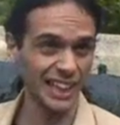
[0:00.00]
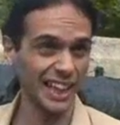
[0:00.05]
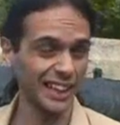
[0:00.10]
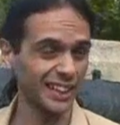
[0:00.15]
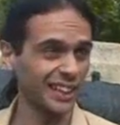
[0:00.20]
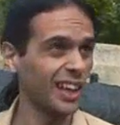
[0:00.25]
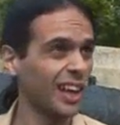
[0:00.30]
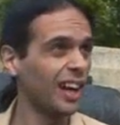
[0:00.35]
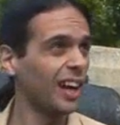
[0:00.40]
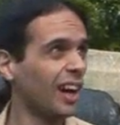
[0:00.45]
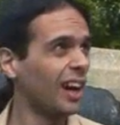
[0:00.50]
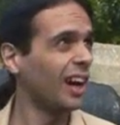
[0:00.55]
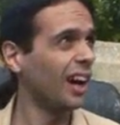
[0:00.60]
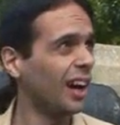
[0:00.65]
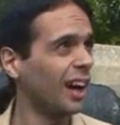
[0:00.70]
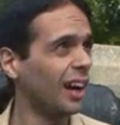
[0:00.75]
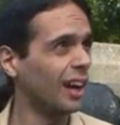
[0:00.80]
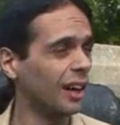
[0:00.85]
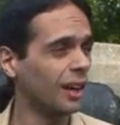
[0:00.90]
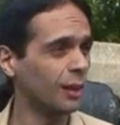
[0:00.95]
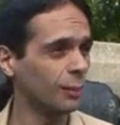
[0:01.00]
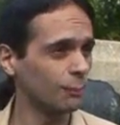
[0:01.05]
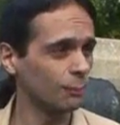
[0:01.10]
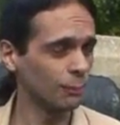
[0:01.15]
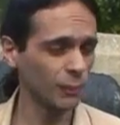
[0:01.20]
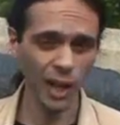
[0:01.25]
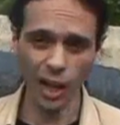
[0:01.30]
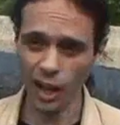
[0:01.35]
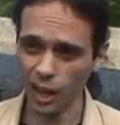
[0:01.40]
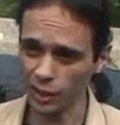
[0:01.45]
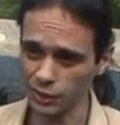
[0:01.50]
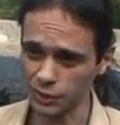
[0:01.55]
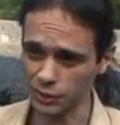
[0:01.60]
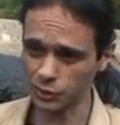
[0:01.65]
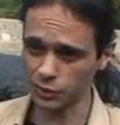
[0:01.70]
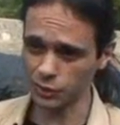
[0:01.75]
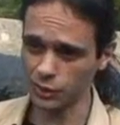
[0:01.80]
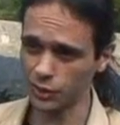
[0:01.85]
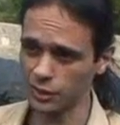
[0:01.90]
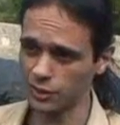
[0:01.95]
had
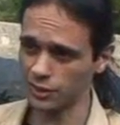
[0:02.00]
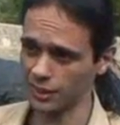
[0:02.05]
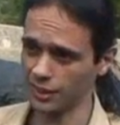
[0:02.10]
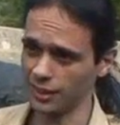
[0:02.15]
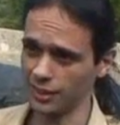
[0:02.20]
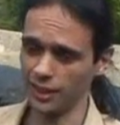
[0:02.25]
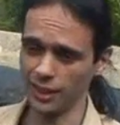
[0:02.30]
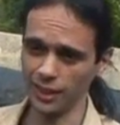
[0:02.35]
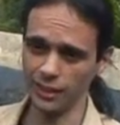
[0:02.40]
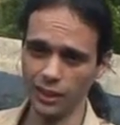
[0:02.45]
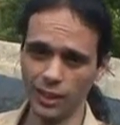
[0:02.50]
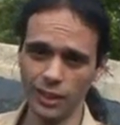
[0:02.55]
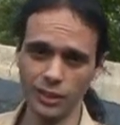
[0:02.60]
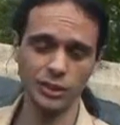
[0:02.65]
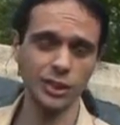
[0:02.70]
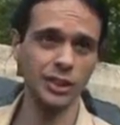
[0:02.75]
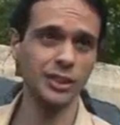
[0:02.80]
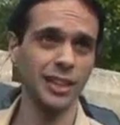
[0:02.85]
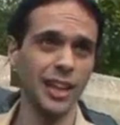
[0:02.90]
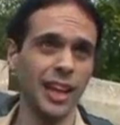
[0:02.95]
archers and archers